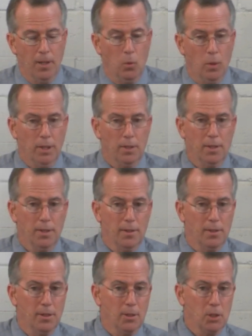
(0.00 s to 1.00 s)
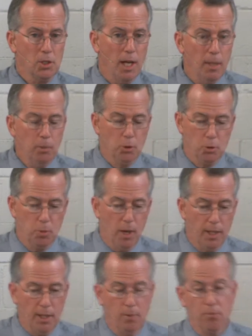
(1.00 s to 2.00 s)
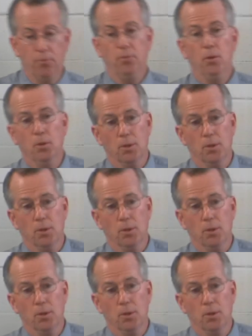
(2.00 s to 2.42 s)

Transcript: When the disciples brought him food,